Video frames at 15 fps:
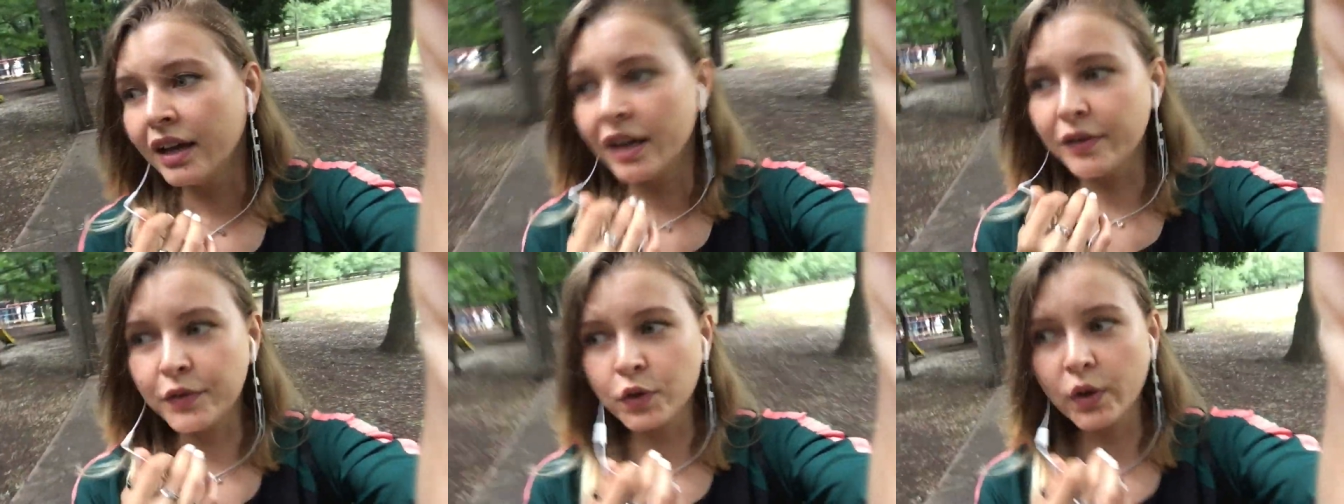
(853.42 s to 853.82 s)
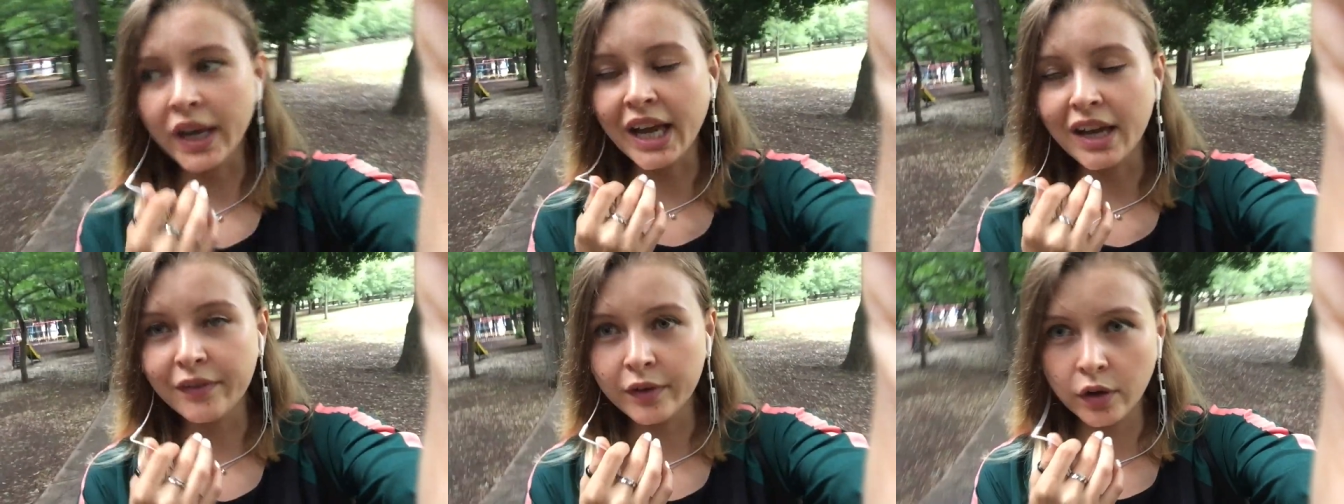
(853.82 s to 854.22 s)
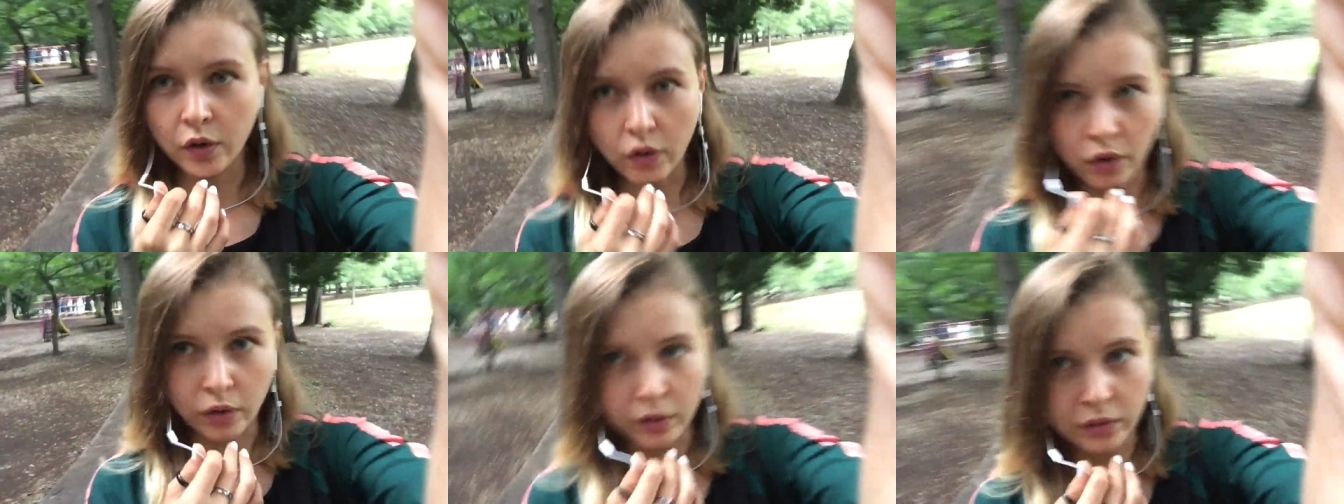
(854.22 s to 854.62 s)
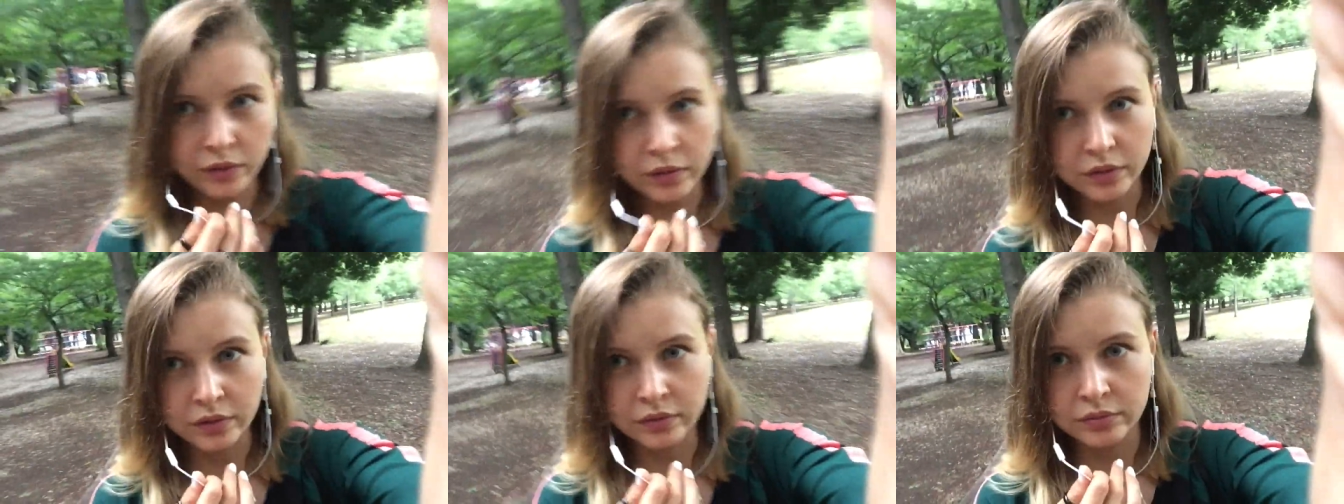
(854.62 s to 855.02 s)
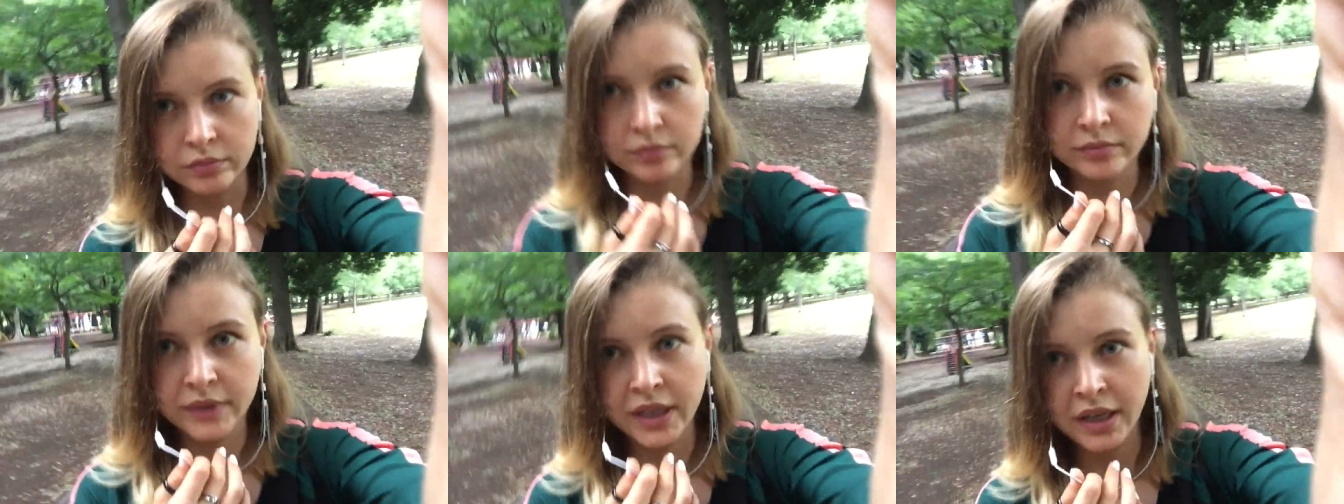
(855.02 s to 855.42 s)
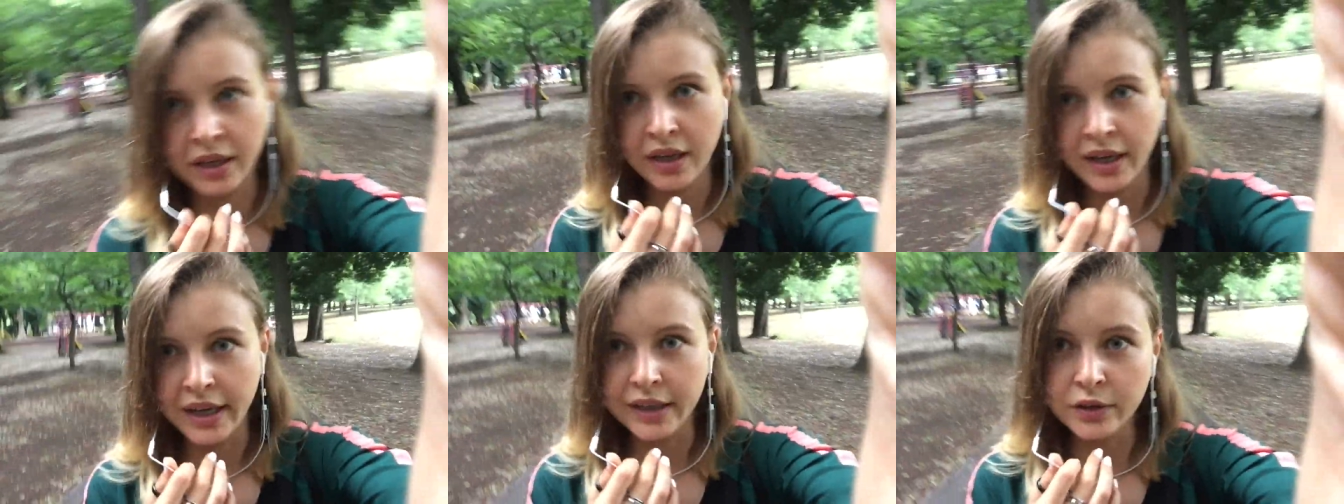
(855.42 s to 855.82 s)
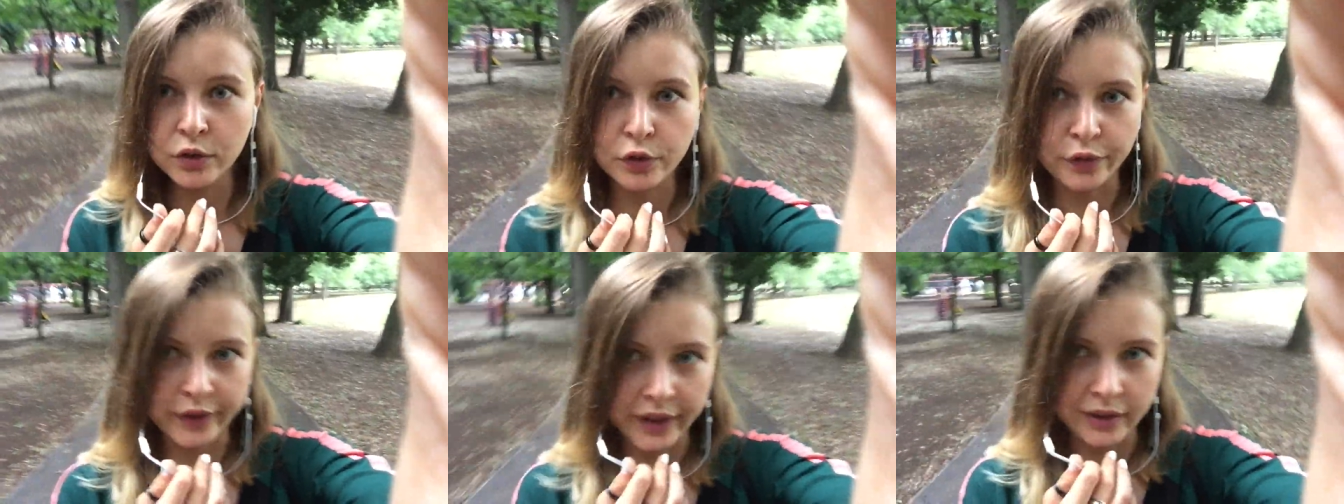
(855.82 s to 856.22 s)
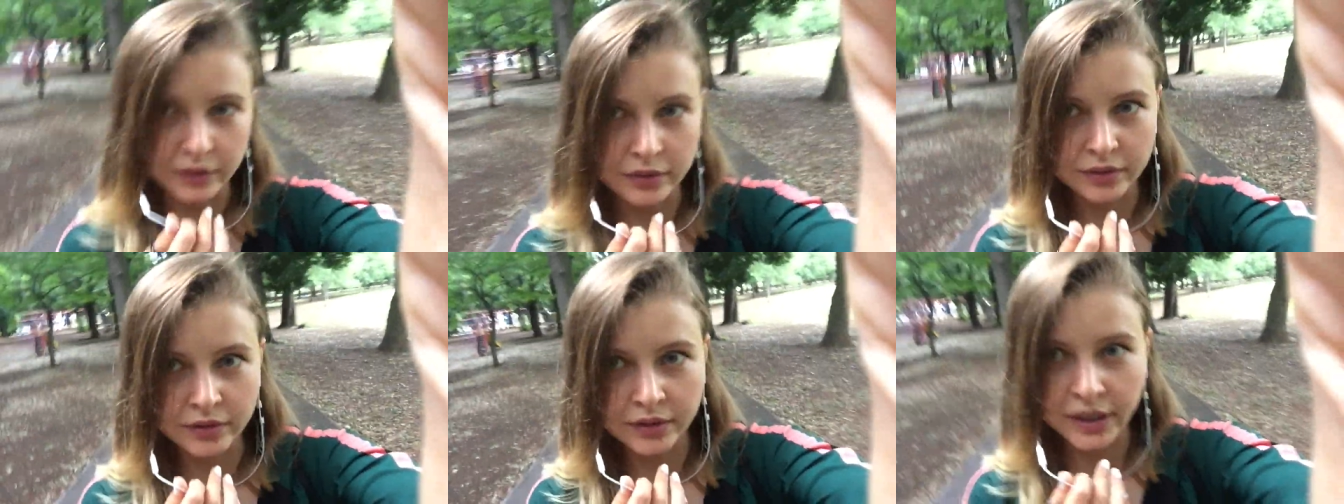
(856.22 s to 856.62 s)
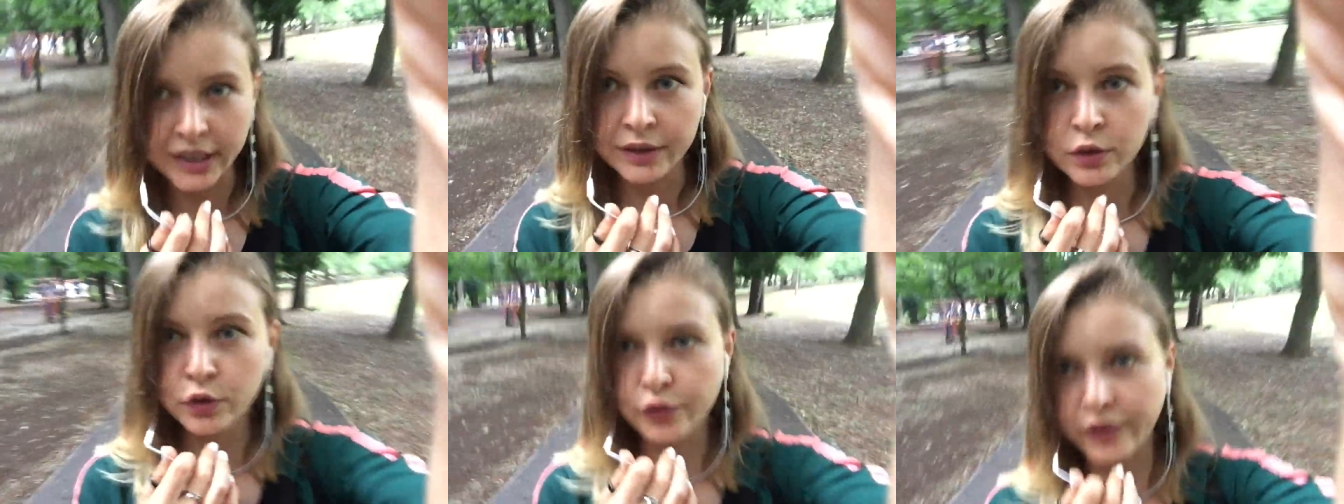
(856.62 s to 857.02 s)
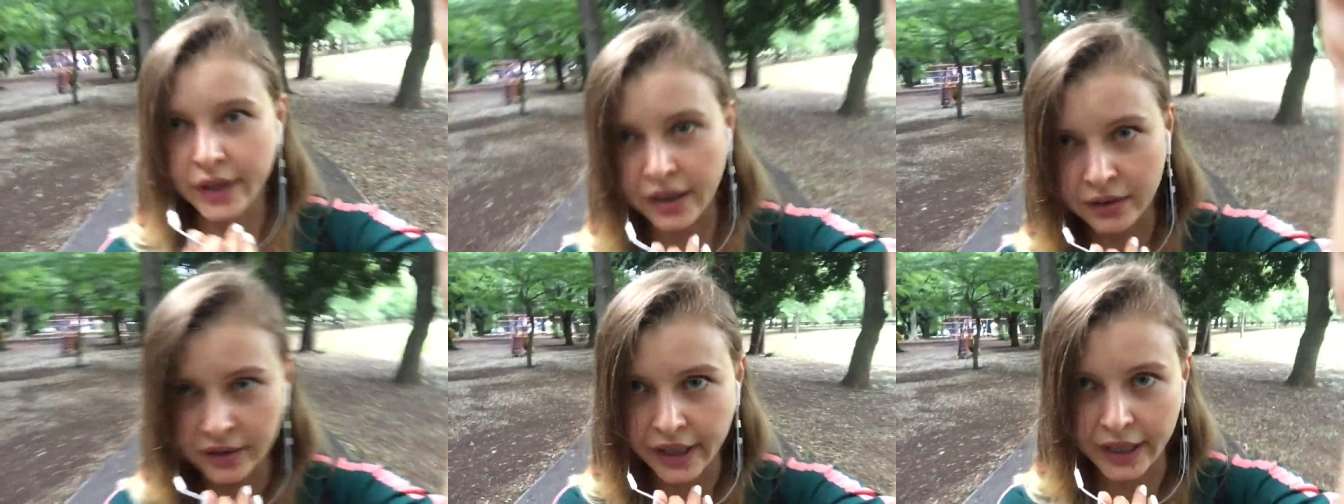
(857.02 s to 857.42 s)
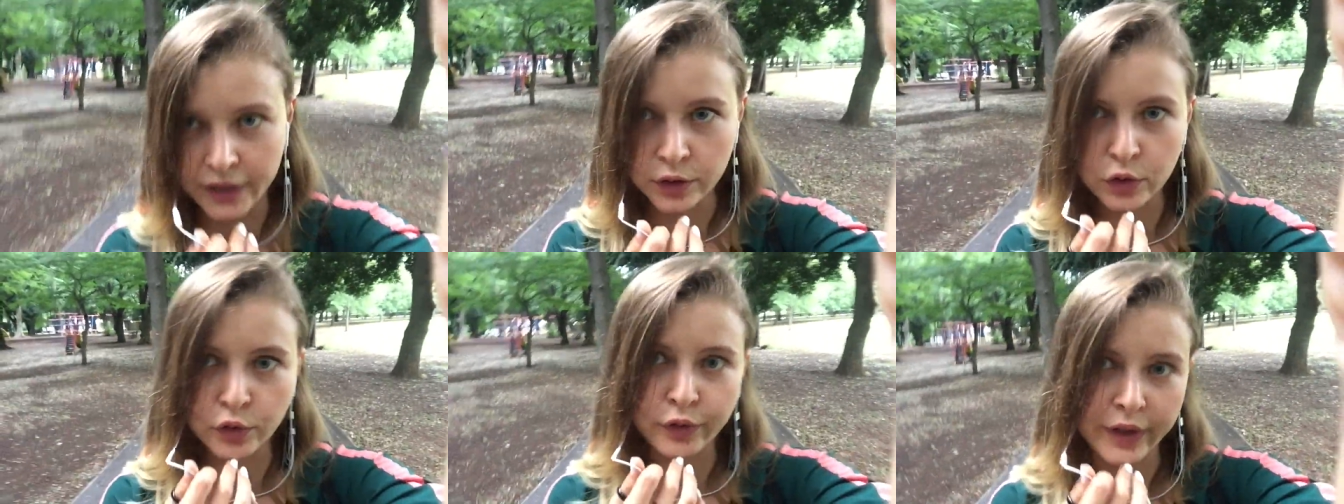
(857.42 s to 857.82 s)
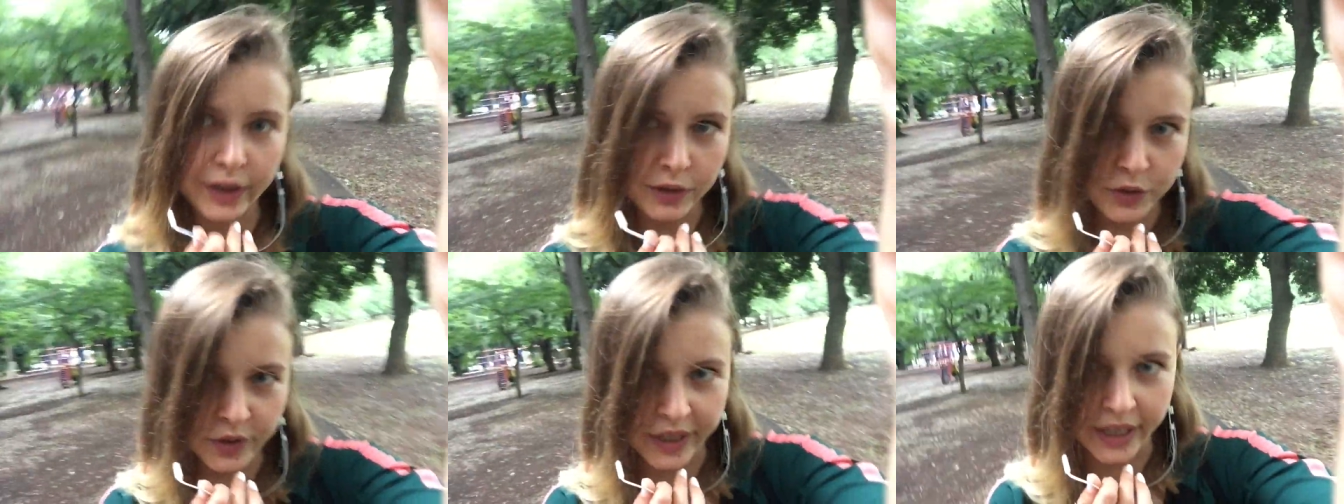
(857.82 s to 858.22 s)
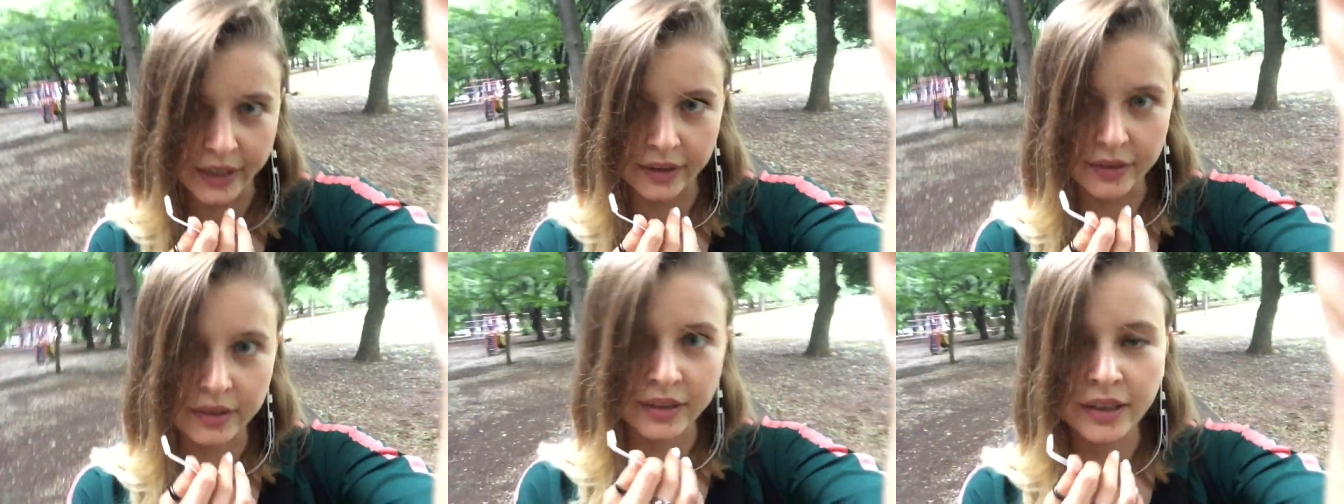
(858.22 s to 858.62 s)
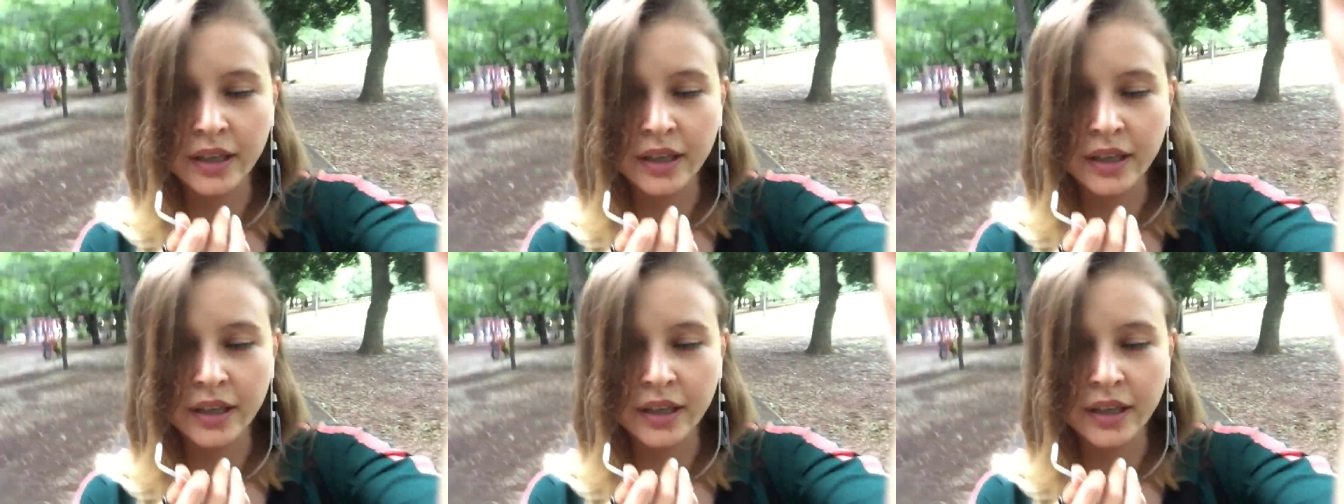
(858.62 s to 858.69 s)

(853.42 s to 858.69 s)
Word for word: if you have a goal and you fail to get it,